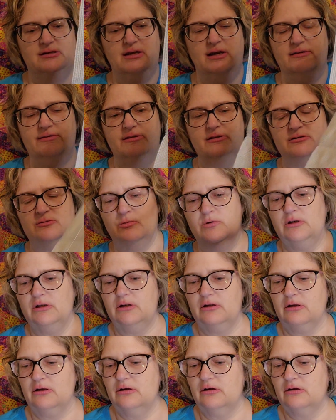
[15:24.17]
get this one
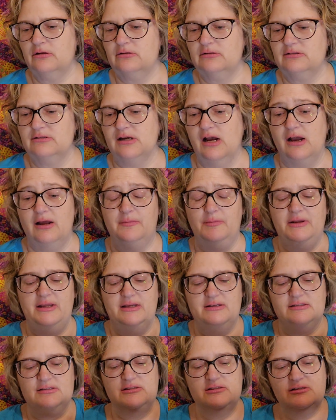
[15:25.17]
done
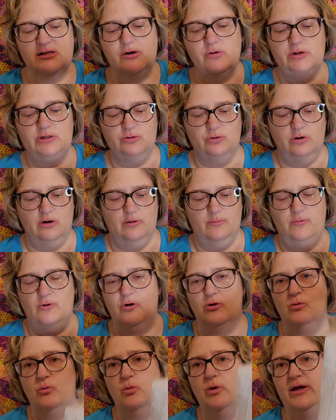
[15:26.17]
because it's so
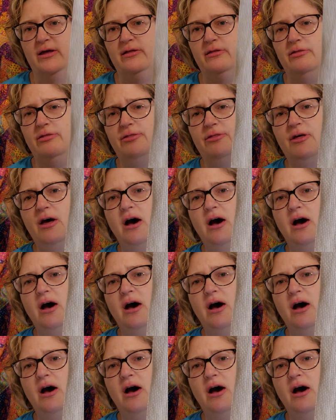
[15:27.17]
adorable with